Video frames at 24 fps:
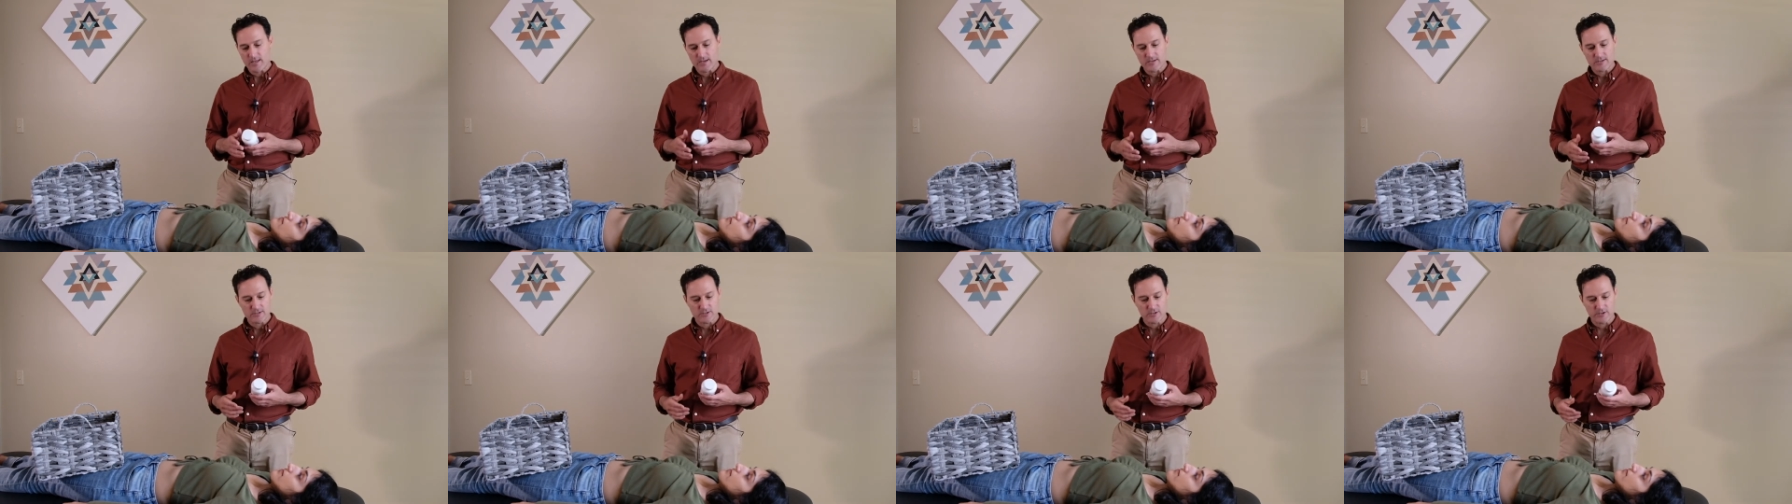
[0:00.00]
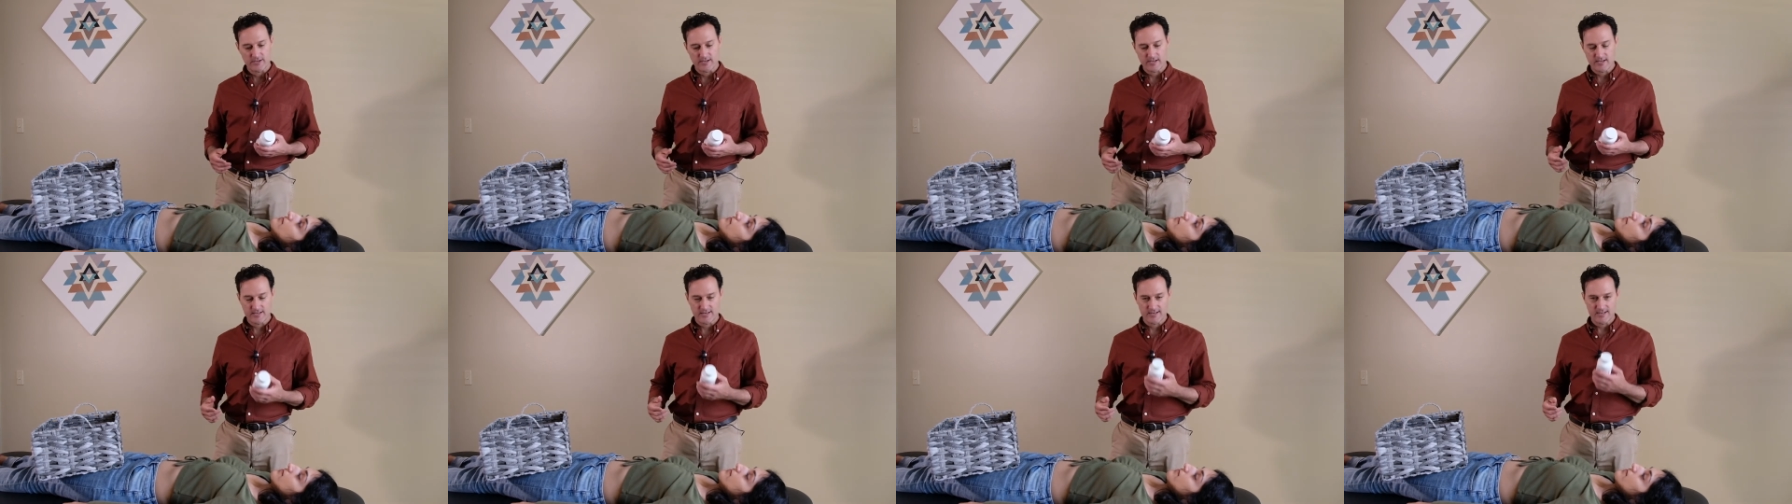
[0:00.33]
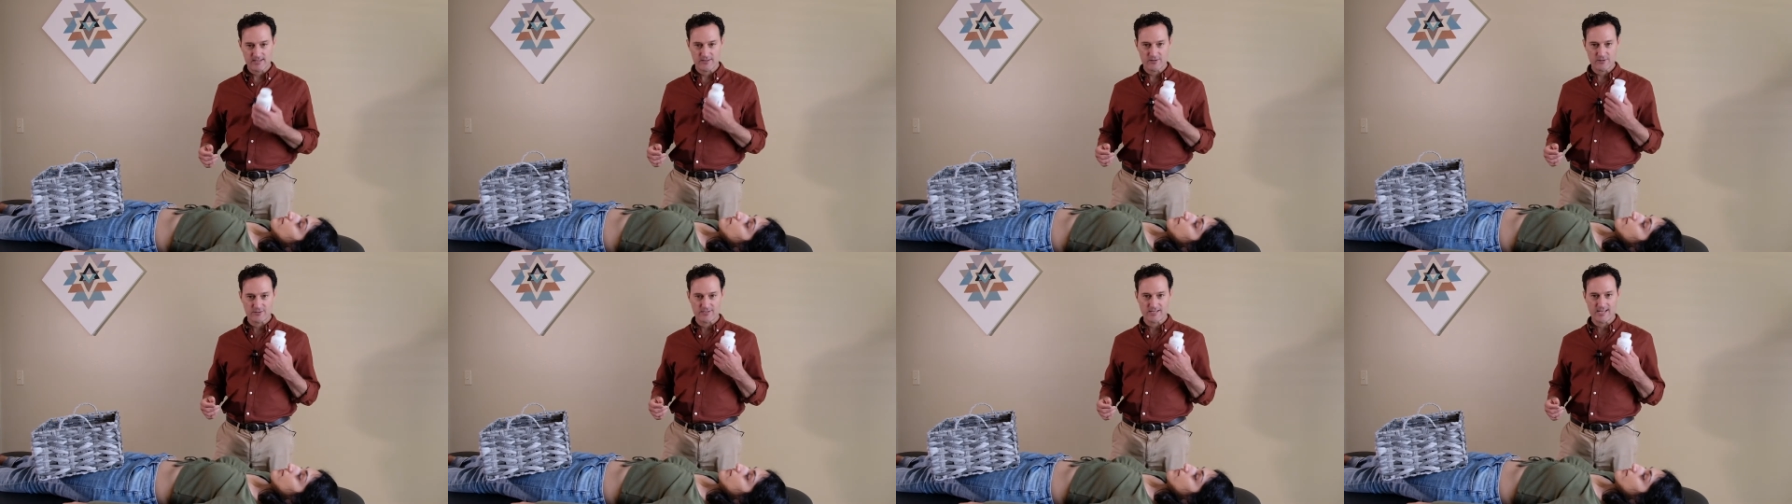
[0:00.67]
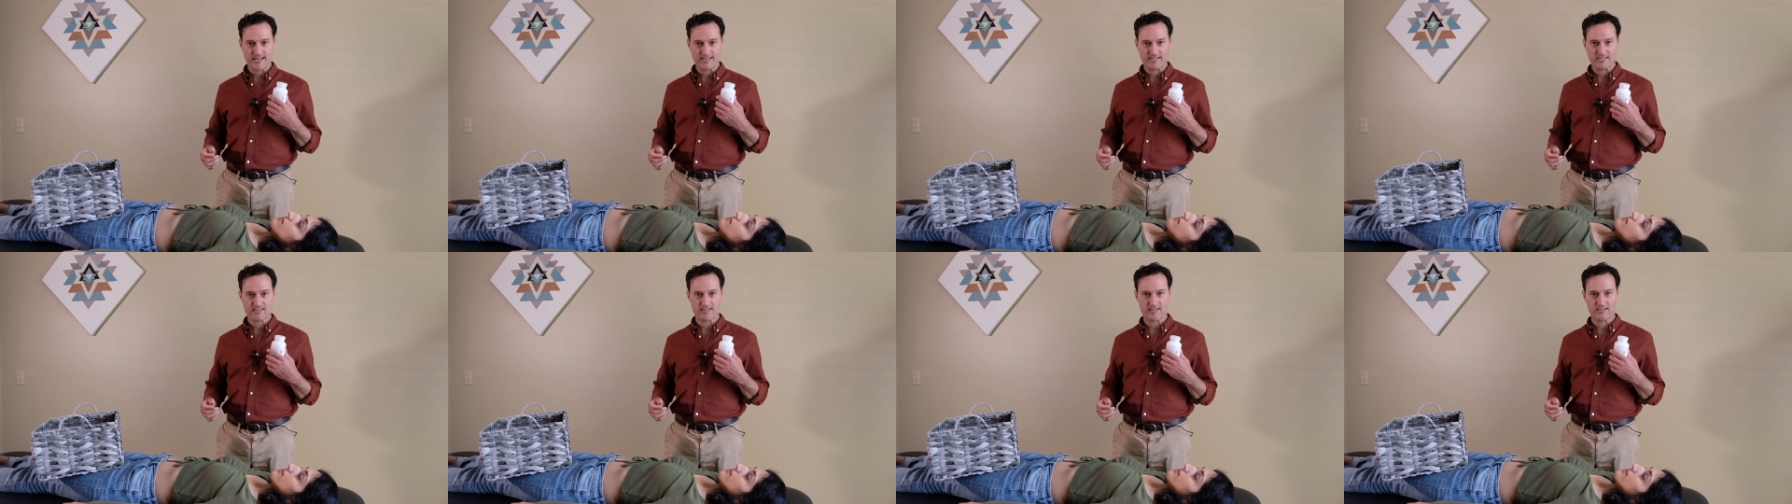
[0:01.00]
So you can either
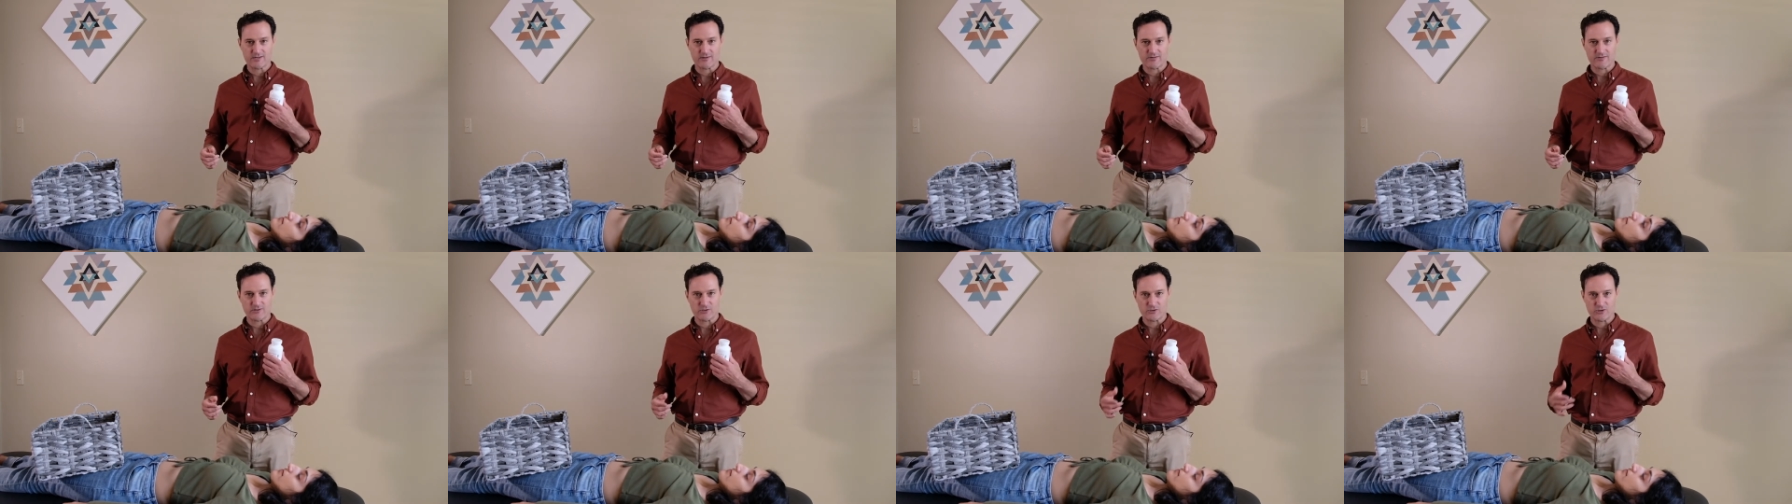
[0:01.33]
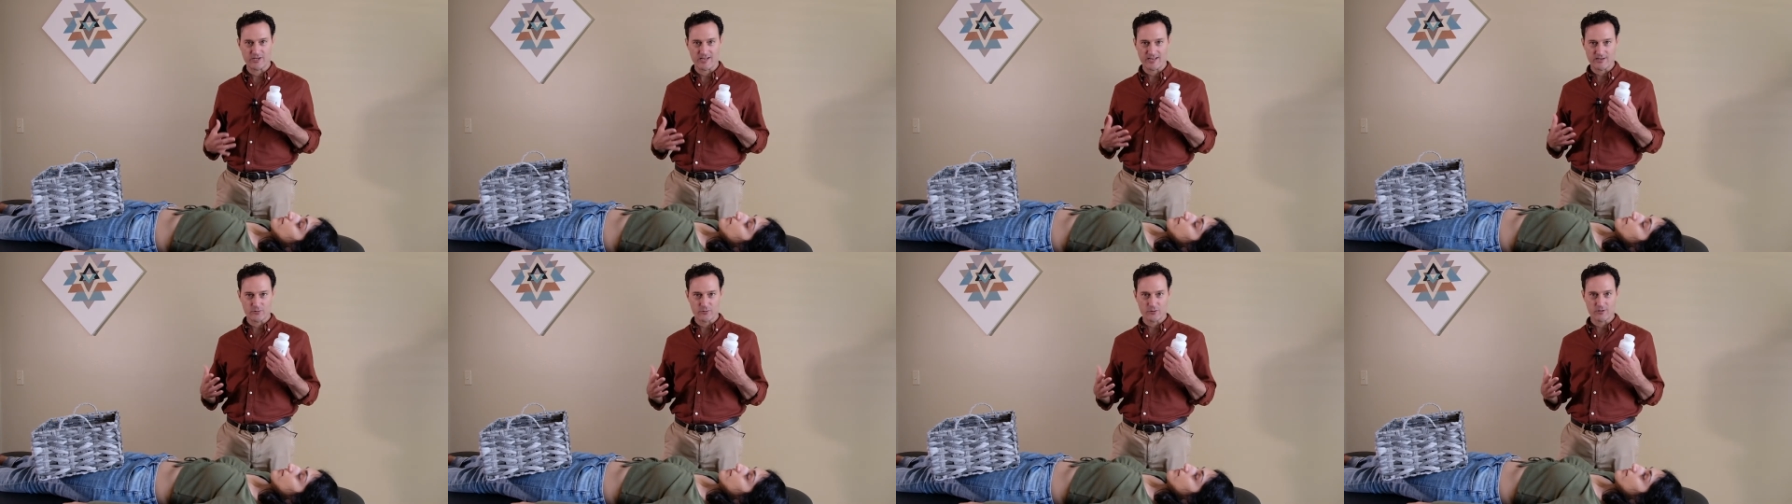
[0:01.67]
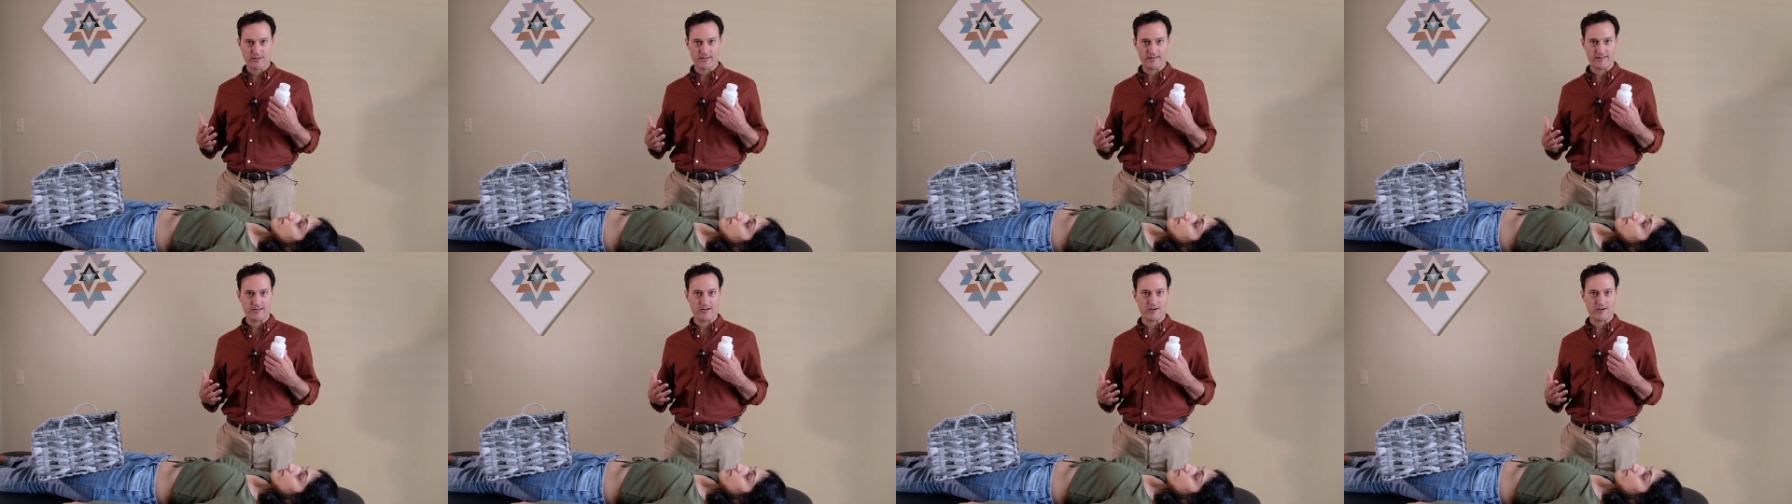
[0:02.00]
test it generally